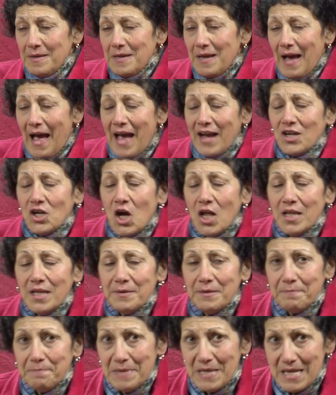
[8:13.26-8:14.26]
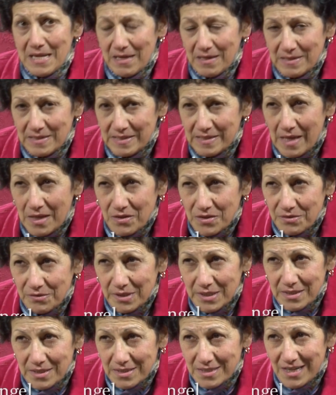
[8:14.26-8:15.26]
I call it being a
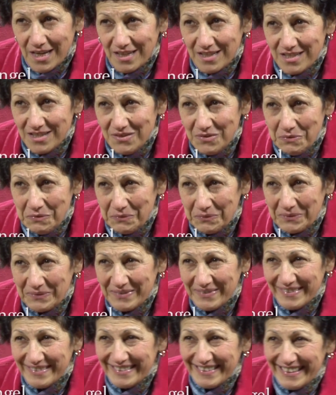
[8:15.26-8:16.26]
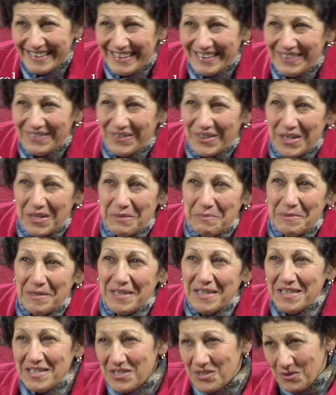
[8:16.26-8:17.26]
sensory detective, where you
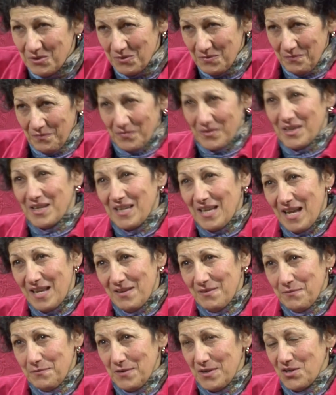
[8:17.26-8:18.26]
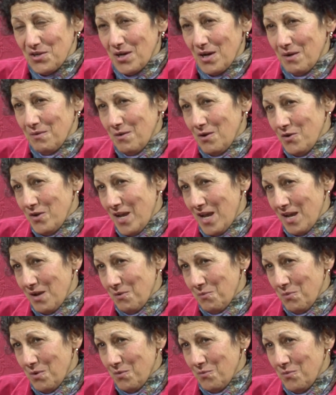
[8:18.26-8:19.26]
begin to kind of figure out, okay,
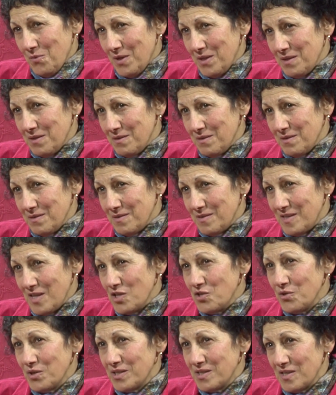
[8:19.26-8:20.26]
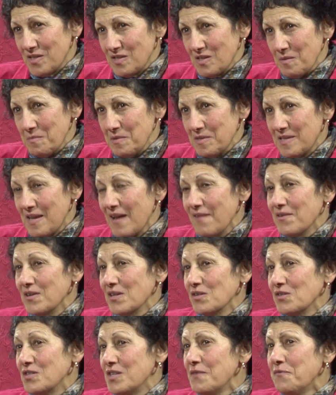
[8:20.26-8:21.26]
well, what sensory system is having a
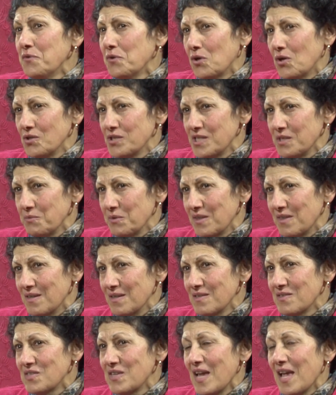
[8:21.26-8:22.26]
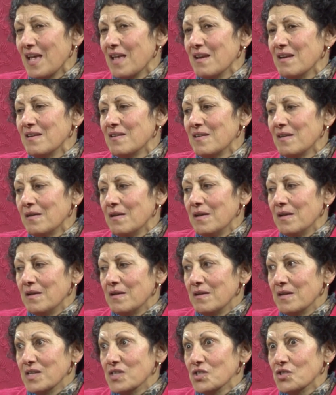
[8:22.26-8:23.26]
difficulty with this, and
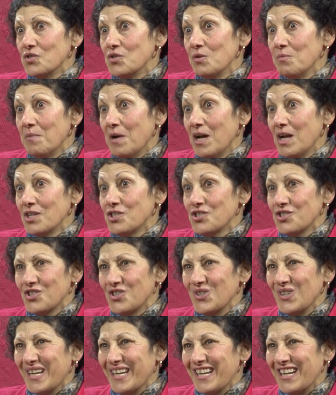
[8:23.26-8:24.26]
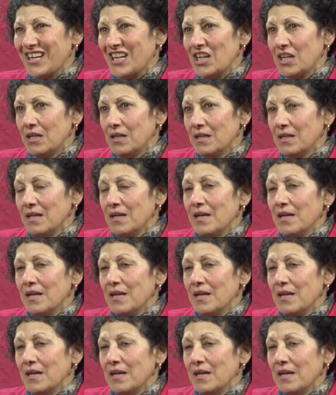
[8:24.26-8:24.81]
is it too much, too little?